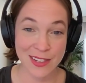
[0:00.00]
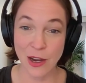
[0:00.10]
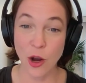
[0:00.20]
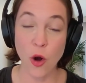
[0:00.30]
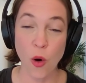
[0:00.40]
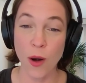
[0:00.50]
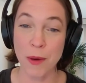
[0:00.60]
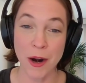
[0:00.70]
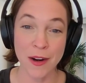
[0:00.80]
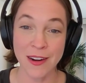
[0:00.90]
a core
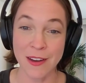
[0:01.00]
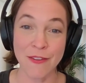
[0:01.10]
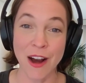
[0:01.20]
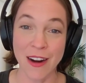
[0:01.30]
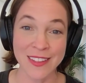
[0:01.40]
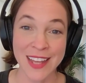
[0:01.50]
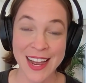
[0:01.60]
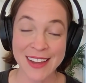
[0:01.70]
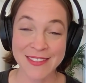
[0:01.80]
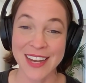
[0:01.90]
part of our
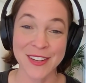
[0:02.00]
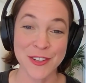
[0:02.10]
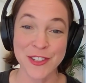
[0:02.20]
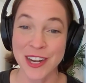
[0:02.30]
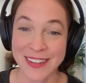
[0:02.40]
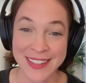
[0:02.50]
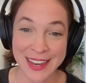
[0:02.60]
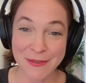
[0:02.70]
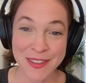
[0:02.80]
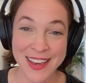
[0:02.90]
lives, and you're sharing
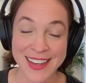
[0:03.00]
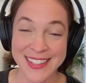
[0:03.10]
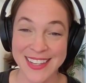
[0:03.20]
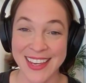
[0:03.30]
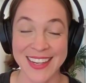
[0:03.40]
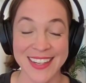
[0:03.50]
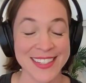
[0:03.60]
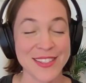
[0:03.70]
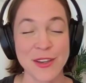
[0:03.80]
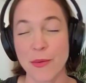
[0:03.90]
that with us,
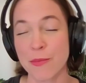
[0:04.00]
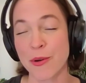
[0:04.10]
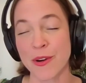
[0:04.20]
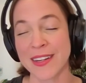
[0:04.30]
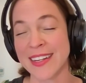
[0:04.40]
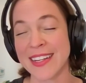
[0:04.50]
it's so important.